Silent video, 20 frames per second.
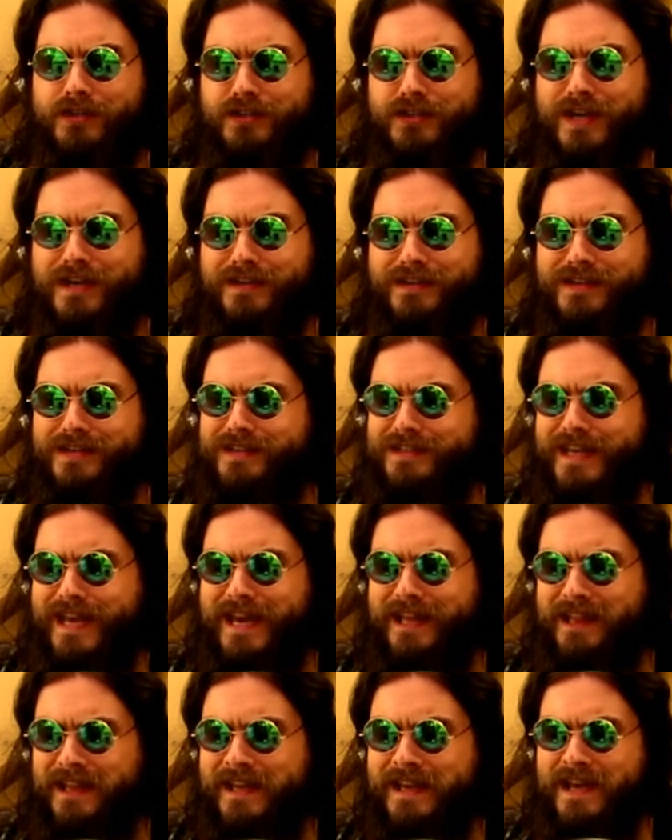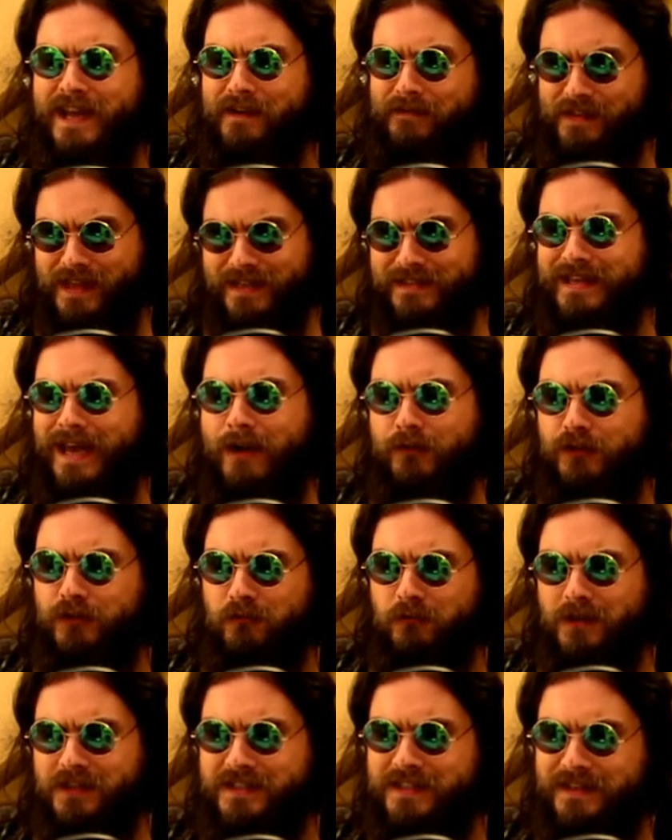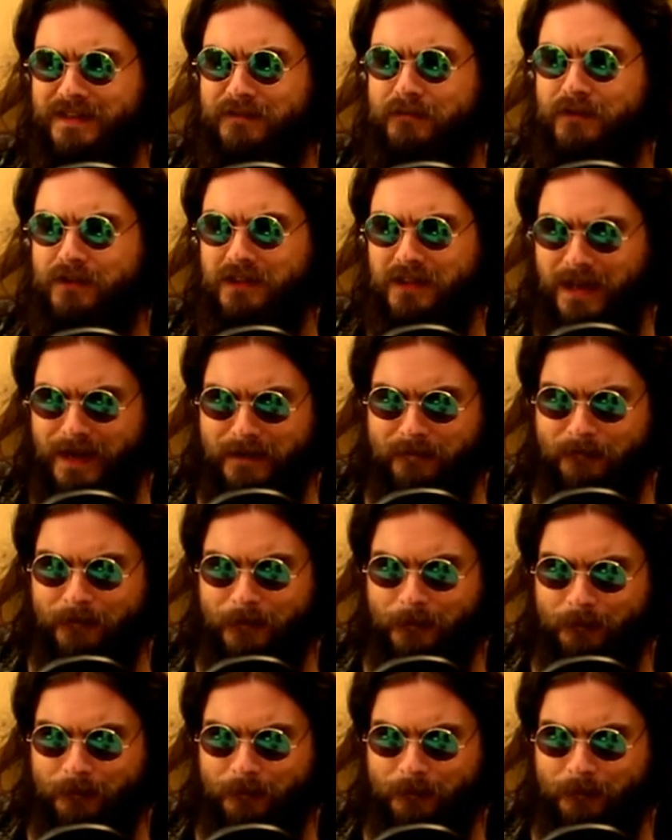shit to sell, if that's how you want to live your life.